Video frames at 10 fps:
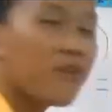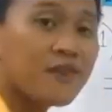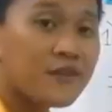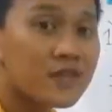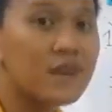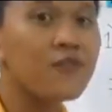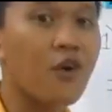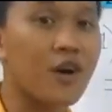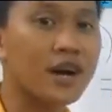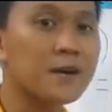
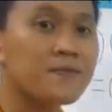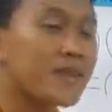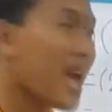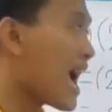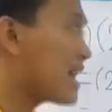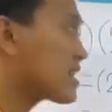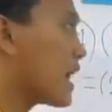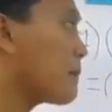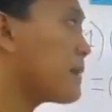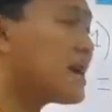54 and
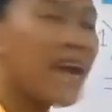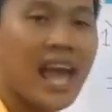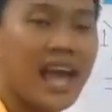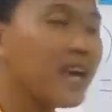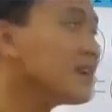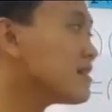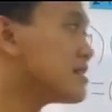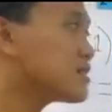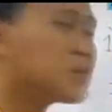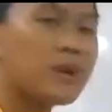copy A.
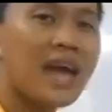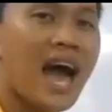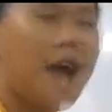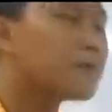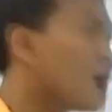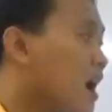So we have